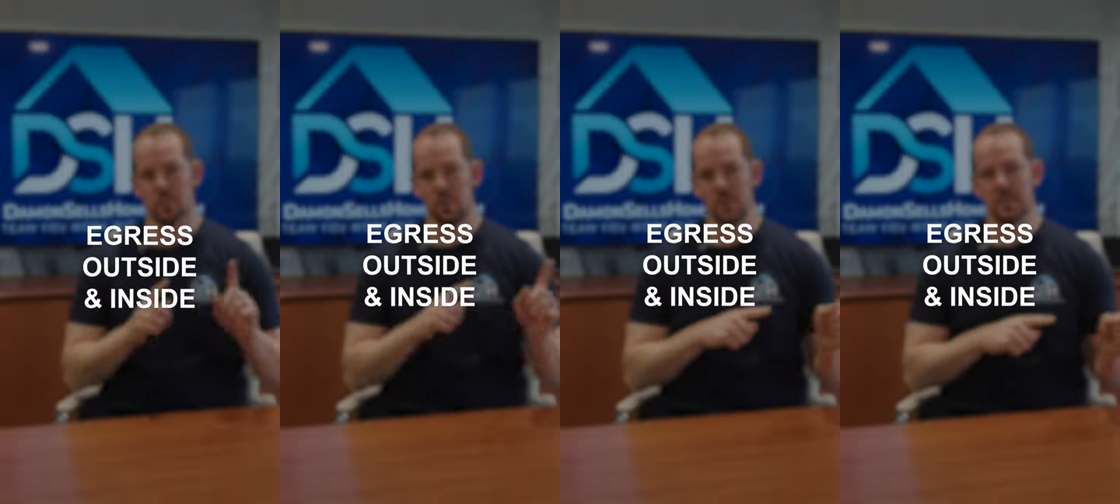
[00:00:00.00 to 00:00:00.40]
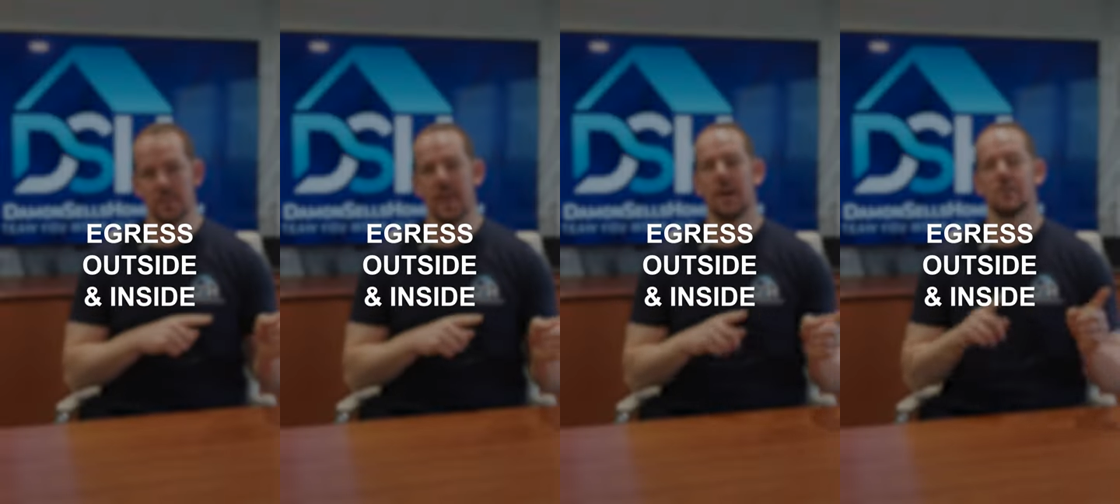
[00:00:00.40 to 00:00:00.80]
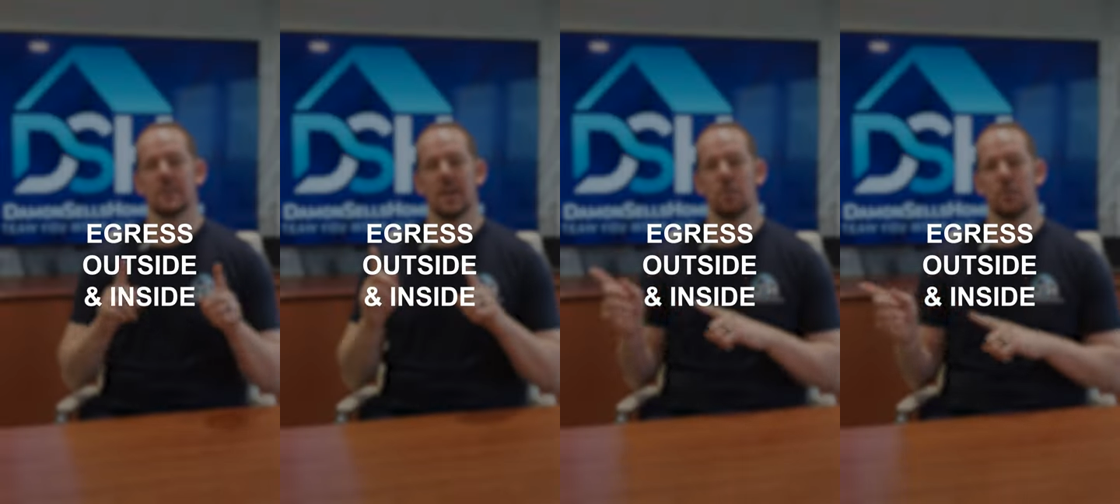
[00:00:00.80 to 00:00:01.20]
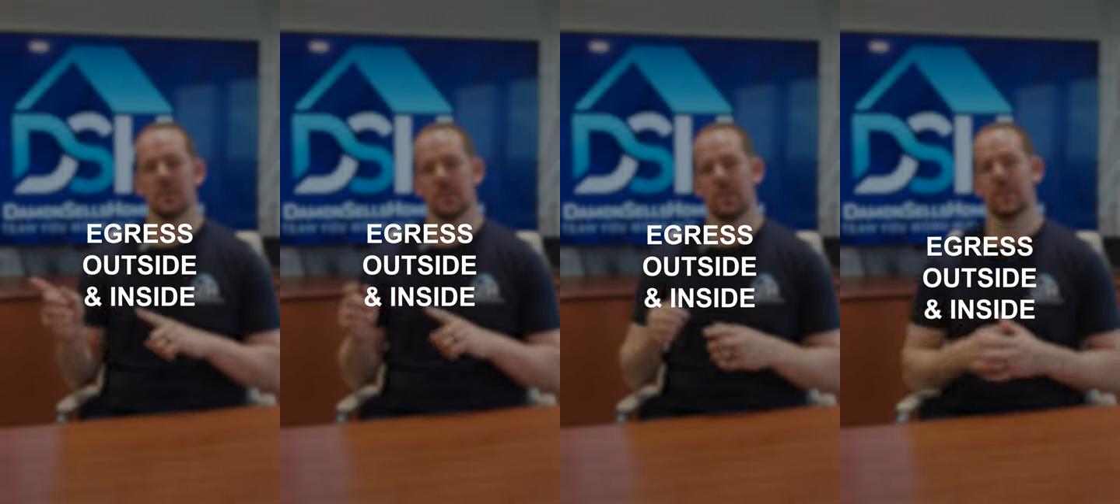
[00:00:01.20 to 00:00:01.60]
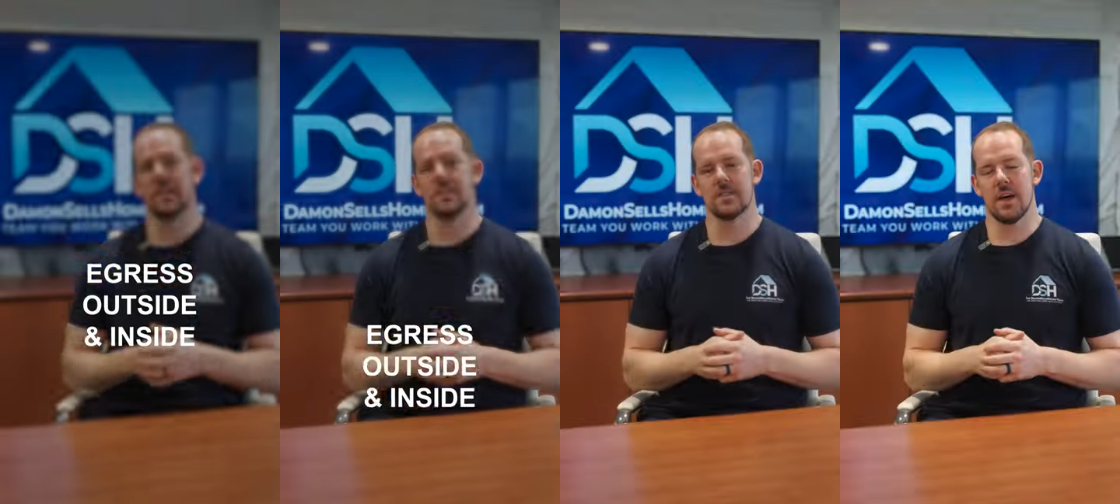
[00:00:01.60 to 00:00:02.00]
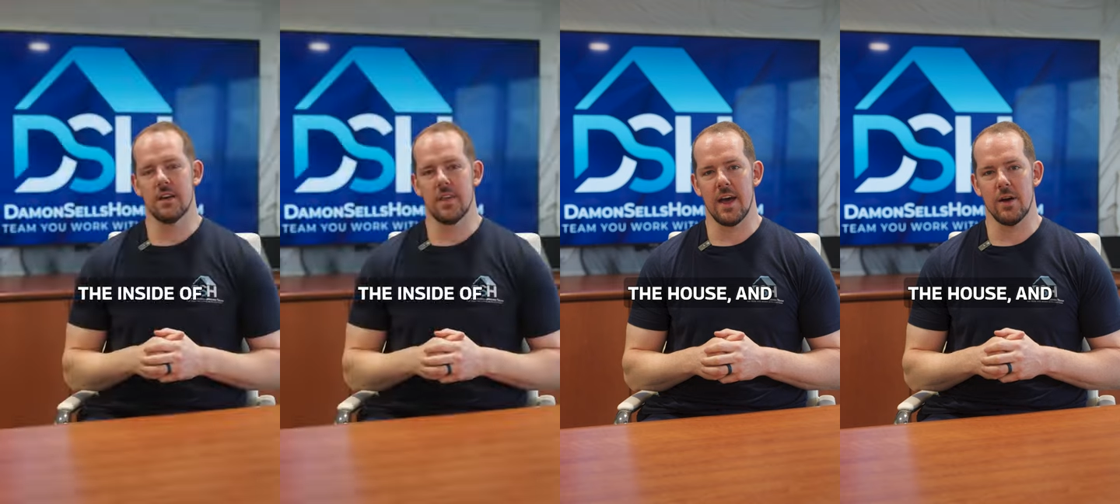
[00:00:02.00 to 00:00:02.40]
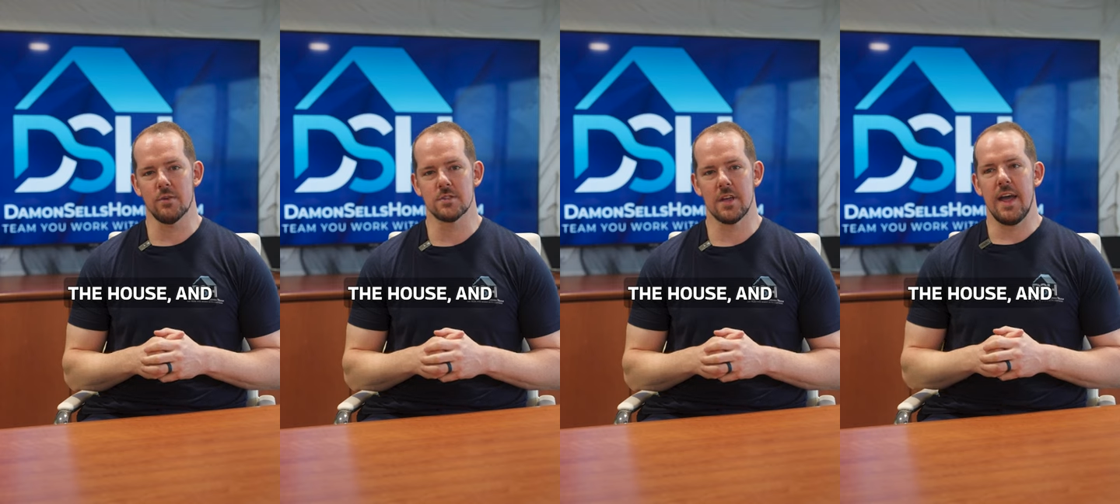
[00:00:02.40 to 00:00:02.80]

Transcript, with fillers: one to the outside, one to the inside of the house.